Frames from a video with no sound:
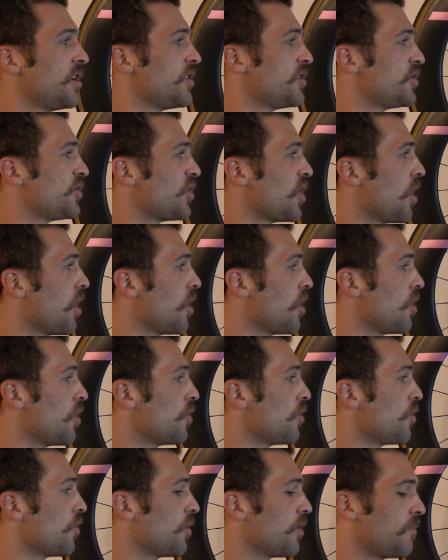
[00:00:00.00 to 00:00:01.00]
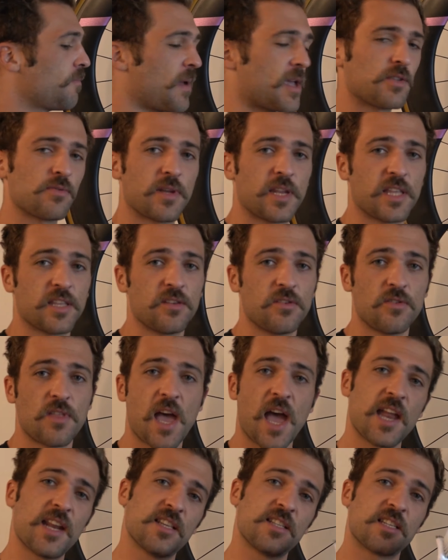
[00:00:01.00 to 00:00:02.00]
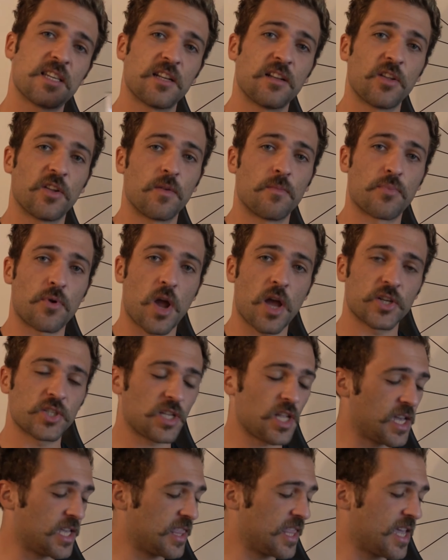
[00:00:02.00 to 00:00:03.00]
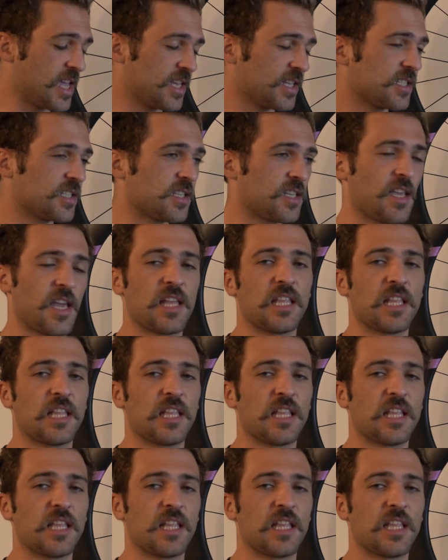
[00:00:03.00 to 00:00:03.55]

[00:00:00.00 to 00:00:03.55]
So best way to do that is get a little brush like this,